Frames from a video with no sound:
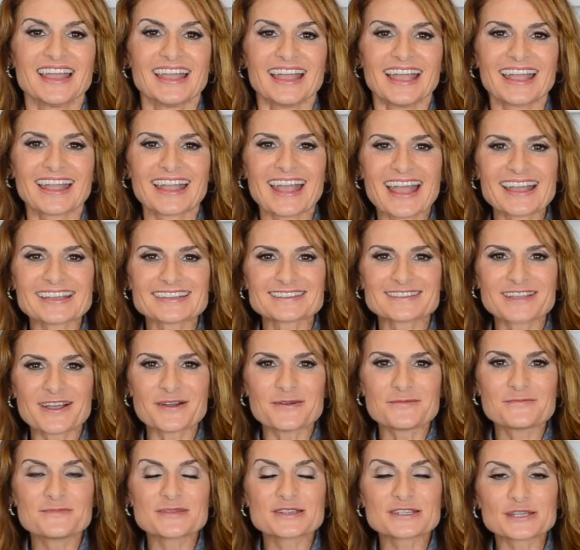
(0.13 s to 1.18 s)
Hey guys,
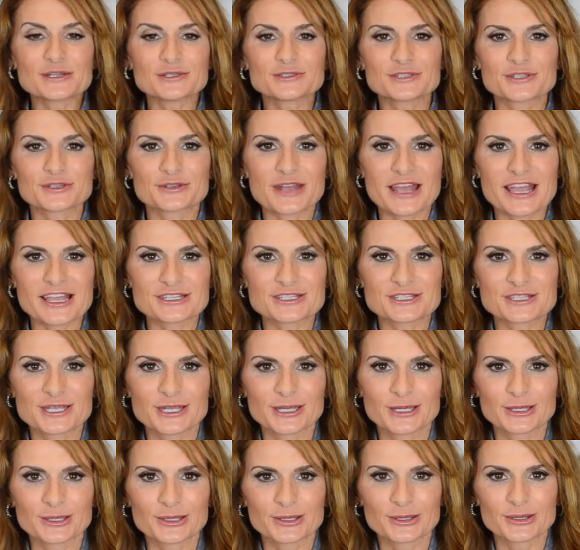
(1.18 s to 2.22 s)
Michelle Dudash
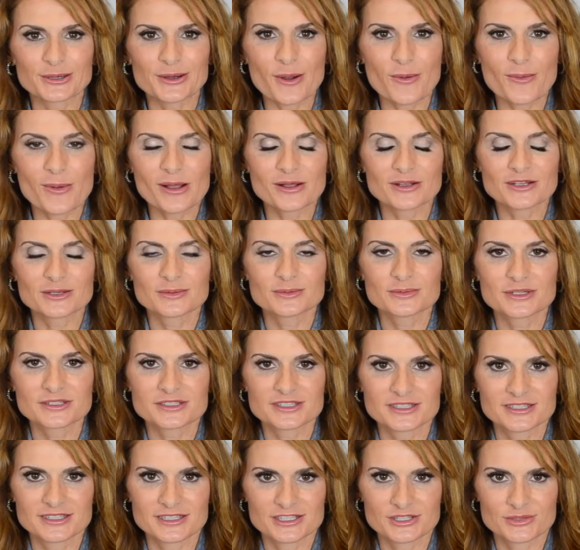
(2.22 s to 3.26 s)
here. Welcome
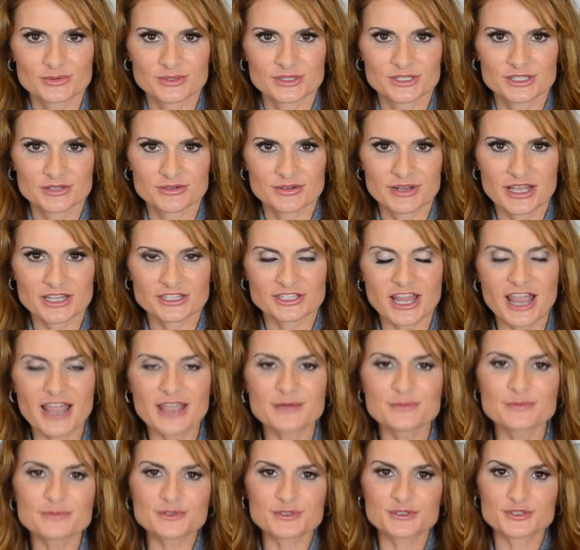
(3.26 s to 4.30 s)
to Dish with Dudash. I
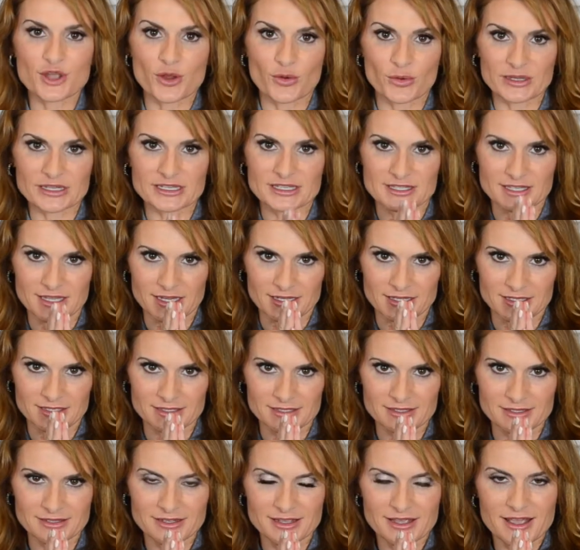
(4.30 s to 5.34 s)
am so
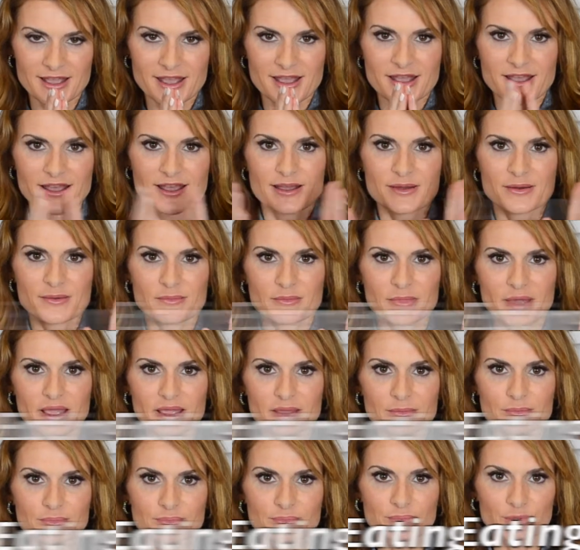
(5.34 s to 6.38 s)
excited. My
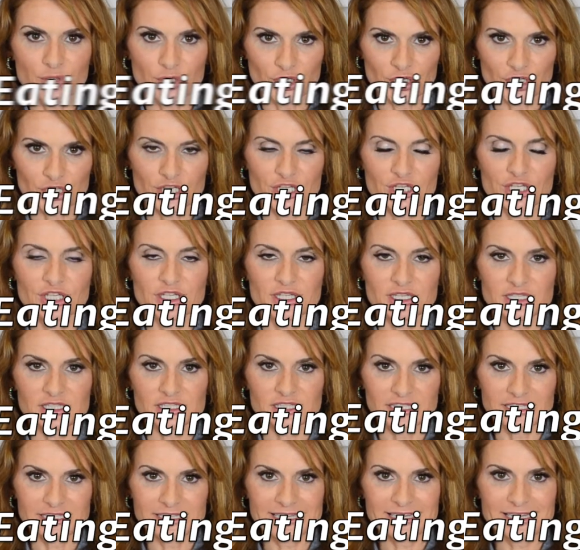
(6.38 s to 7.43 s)
book,
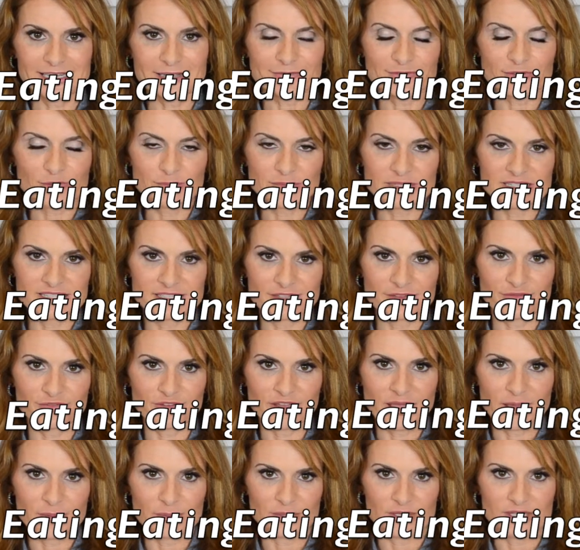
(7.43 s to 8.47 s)
Clean Eating for Busy
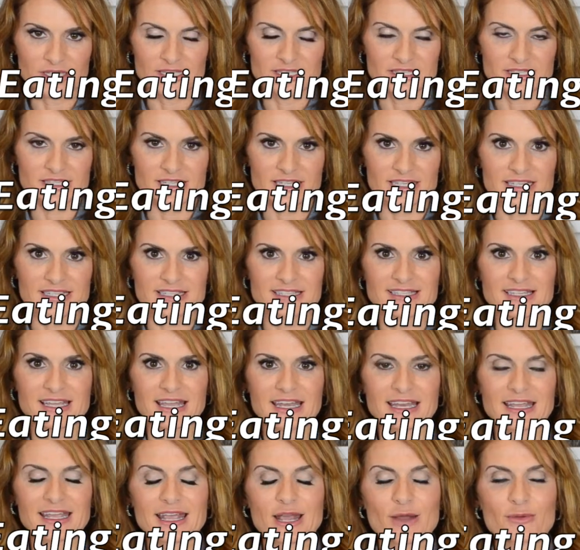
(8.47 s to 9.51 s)
Families, is
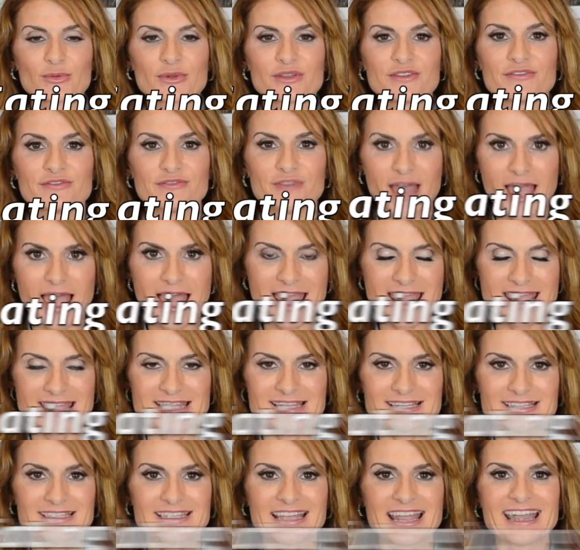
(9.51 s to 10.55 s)
getting a
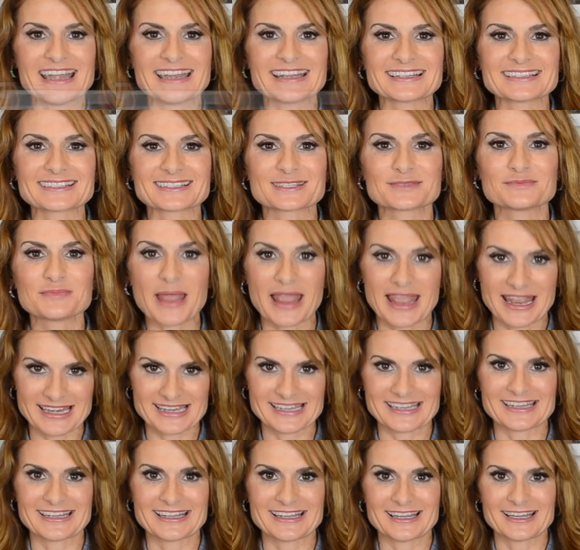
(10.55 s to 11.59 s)
revised and
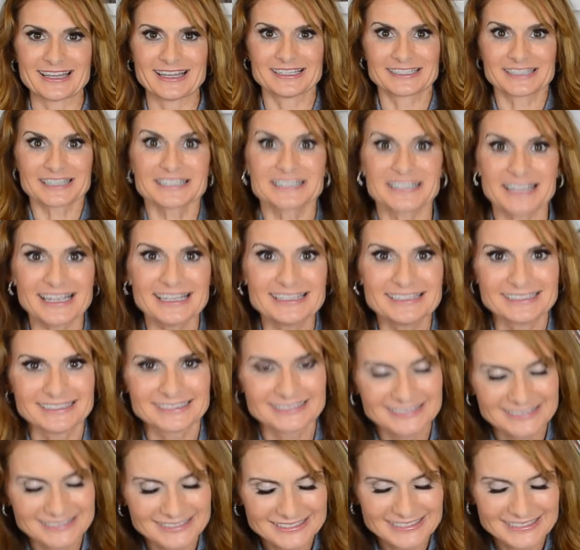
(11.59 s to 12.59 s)
expanded edition.